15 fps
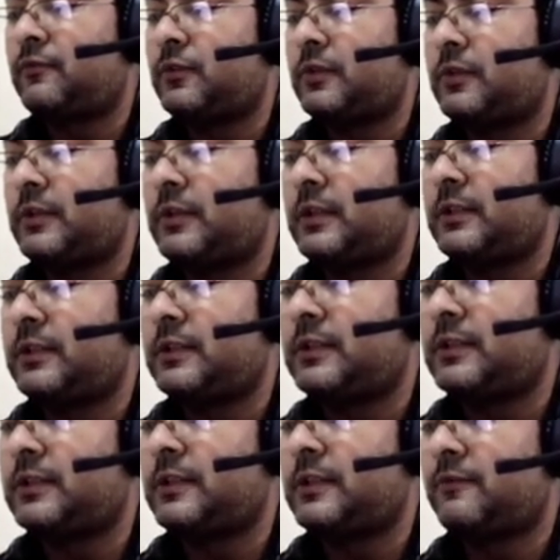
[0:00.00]
14
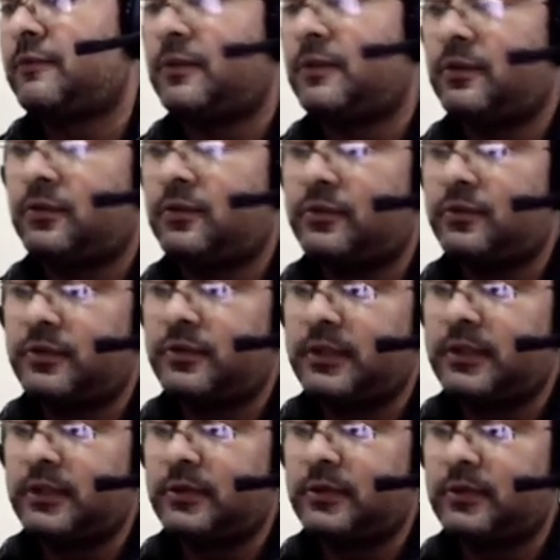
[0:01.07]
is equal to
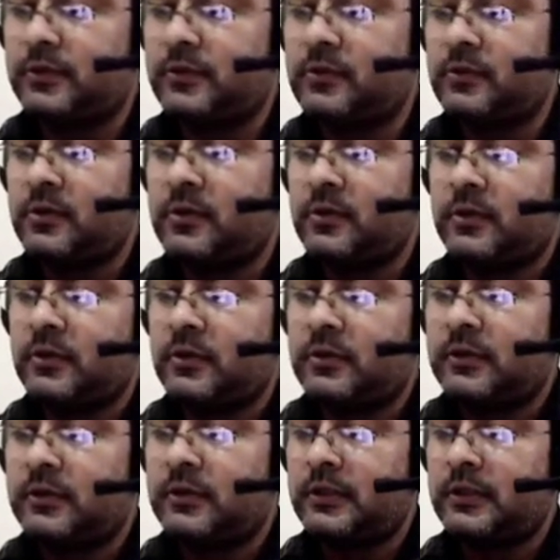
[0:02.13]
0.
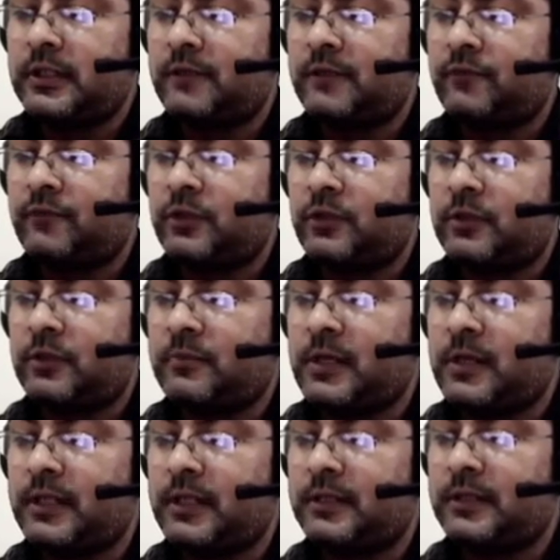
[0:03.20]
Therefore
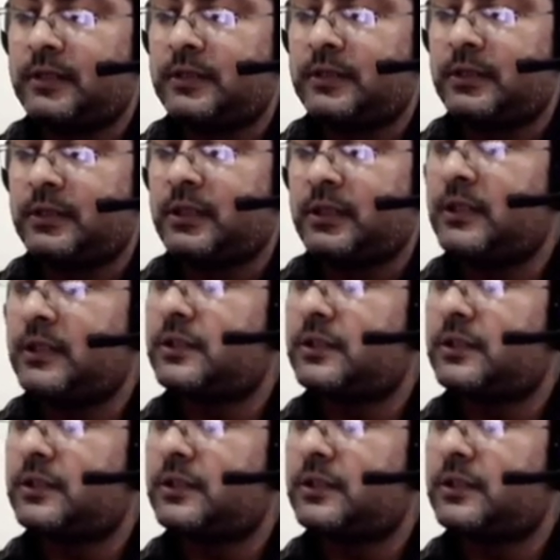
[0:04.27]
minus k